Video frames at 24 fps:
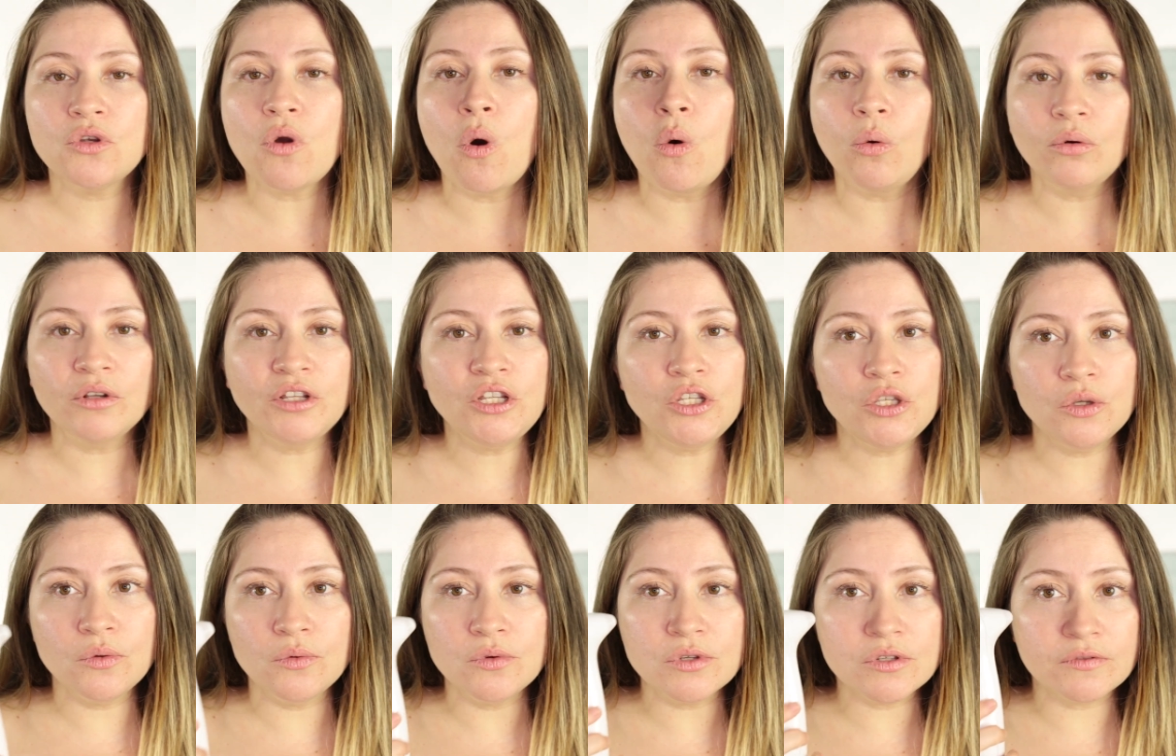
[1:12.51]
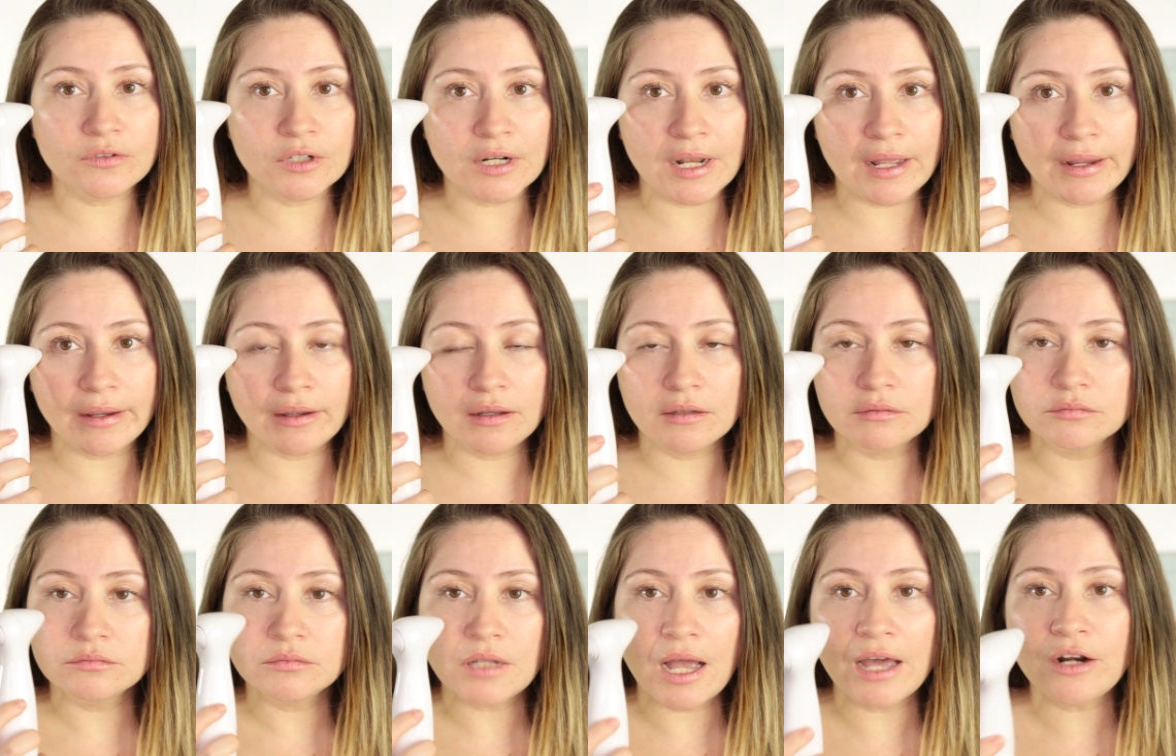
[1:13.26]
You only use for
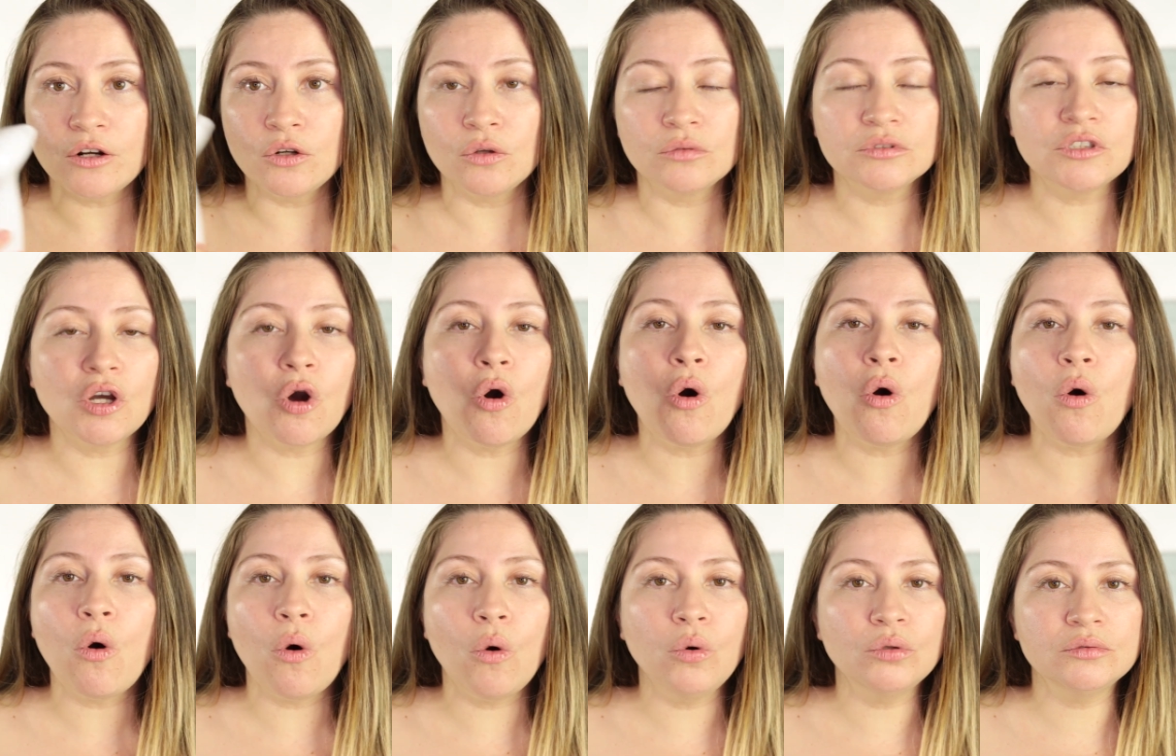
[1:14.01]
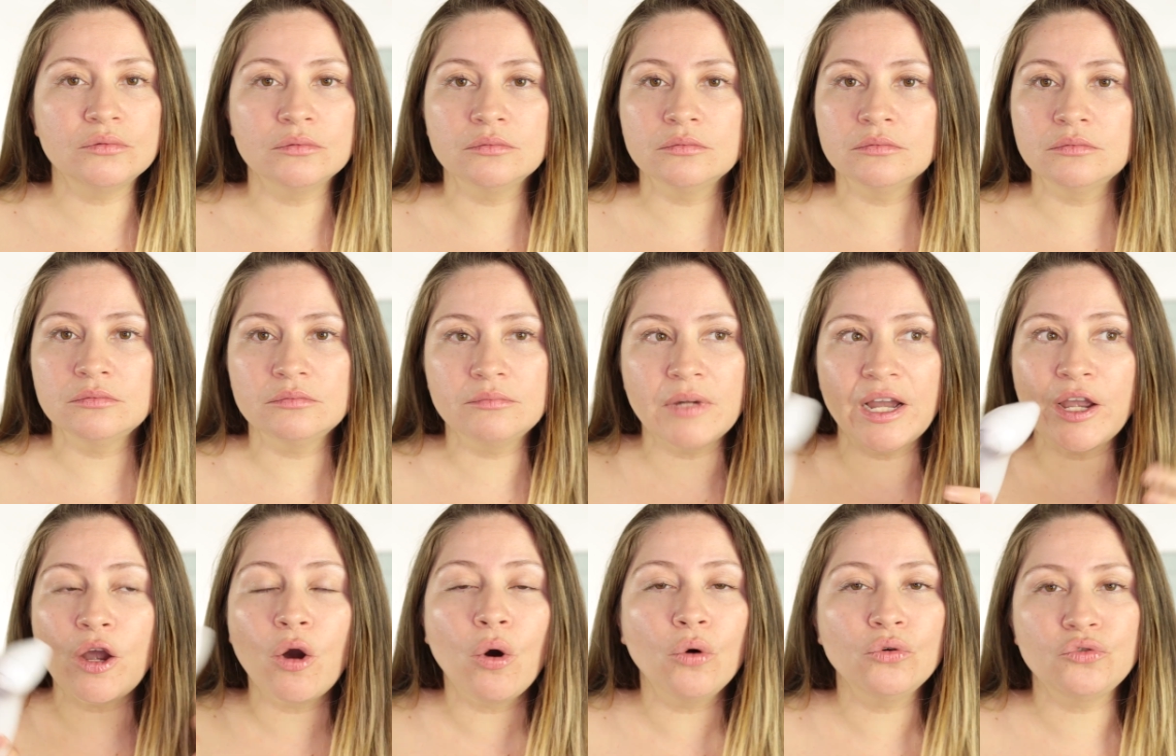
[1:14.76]
like, I don't know, the whole,
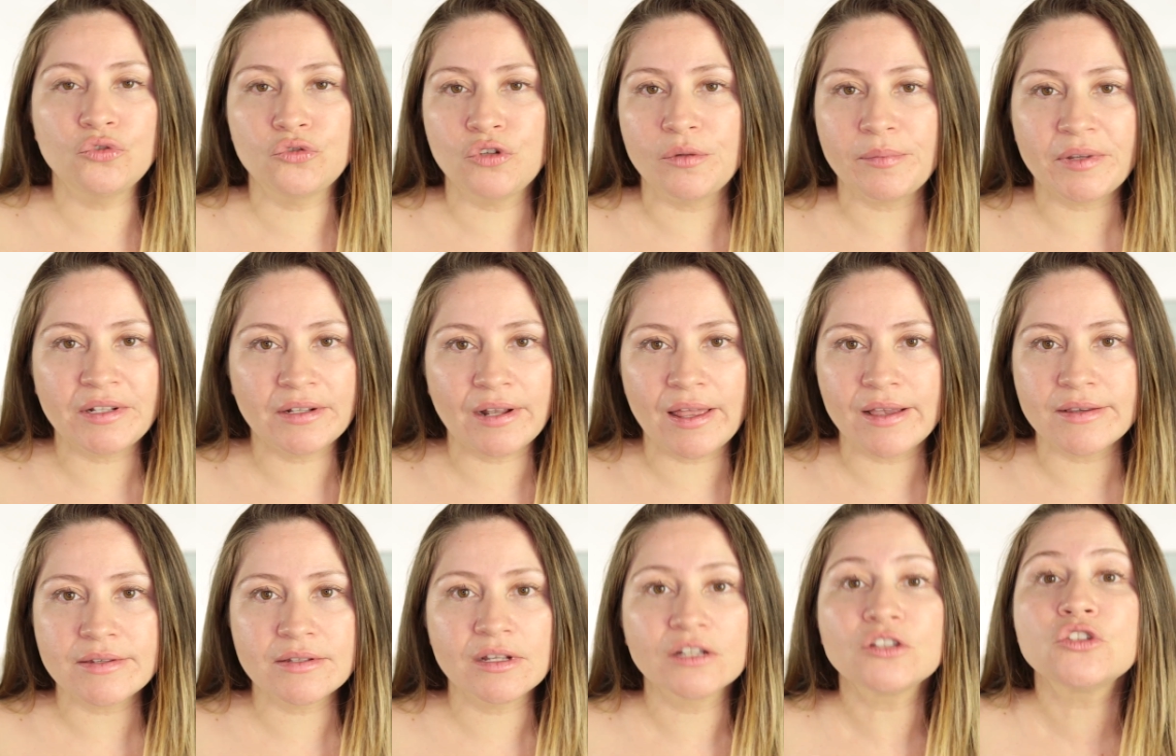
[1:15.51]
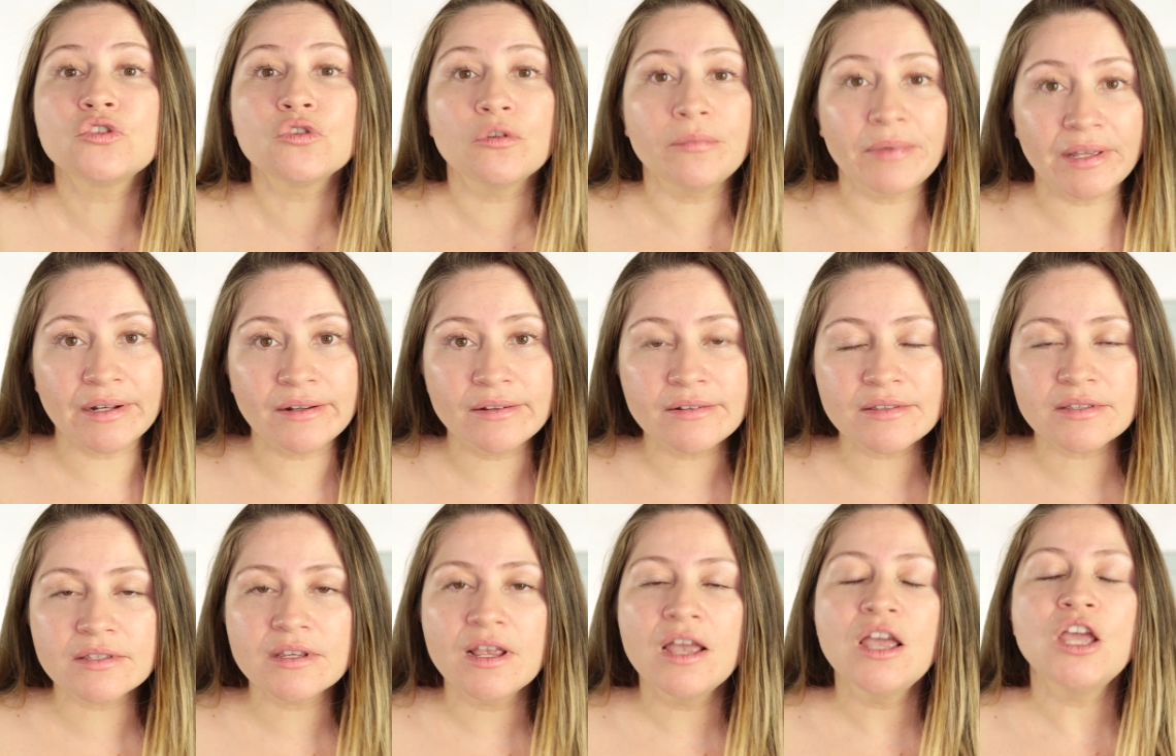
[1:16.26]
my whole treatment lasts like two
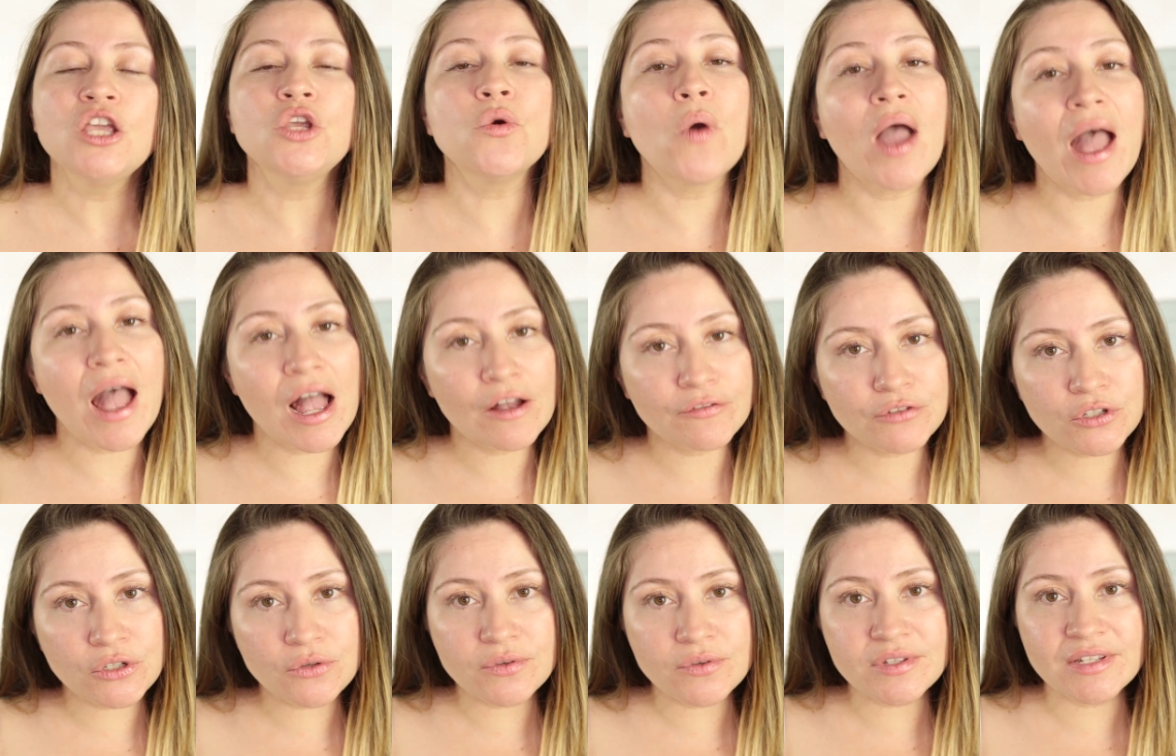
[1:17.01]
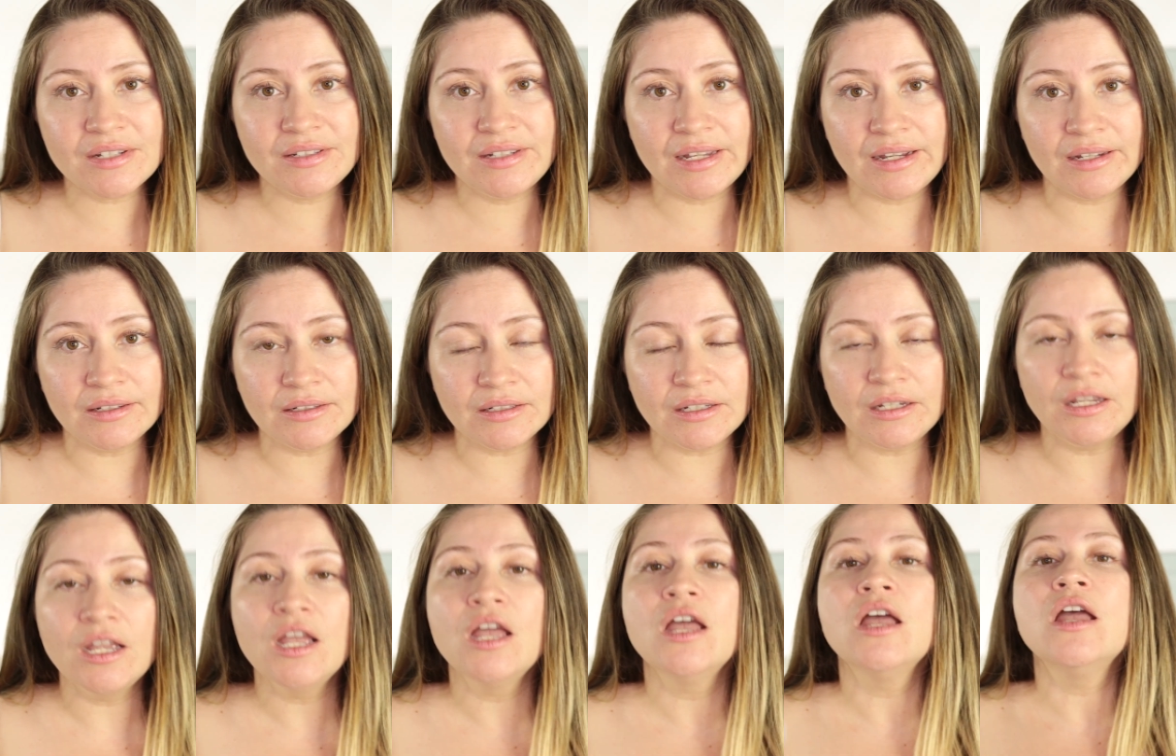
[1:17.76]
minutes. You have to use it
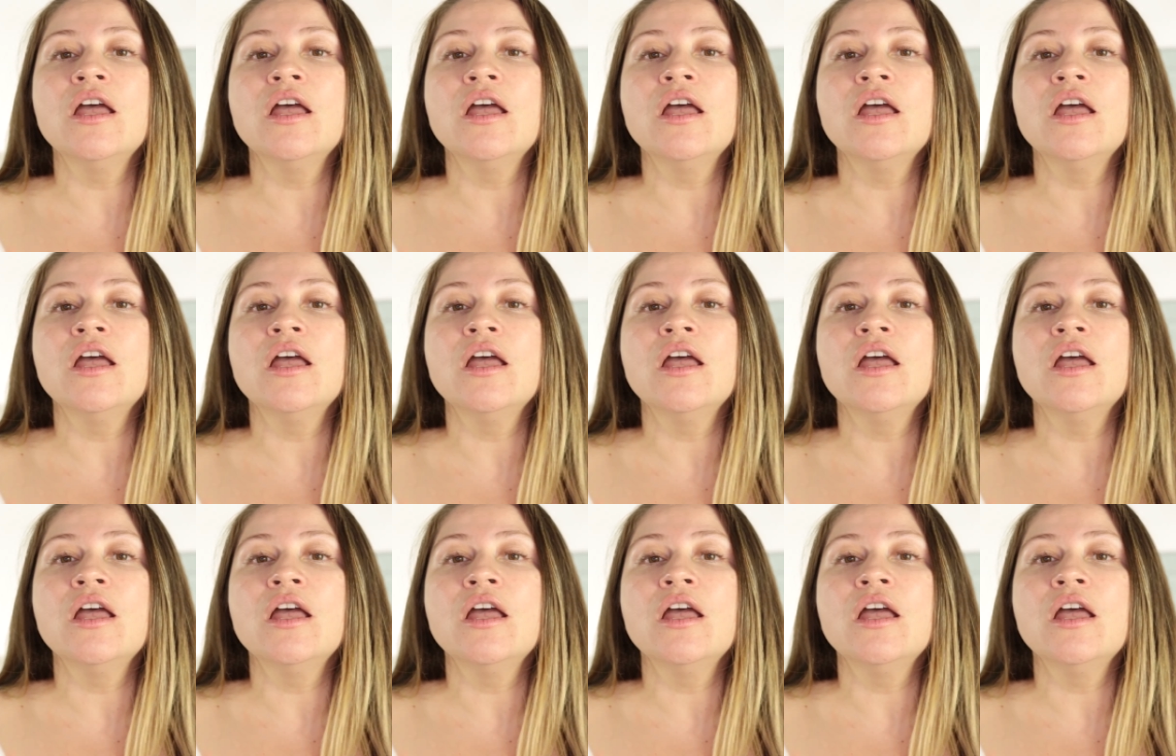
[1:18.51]
daily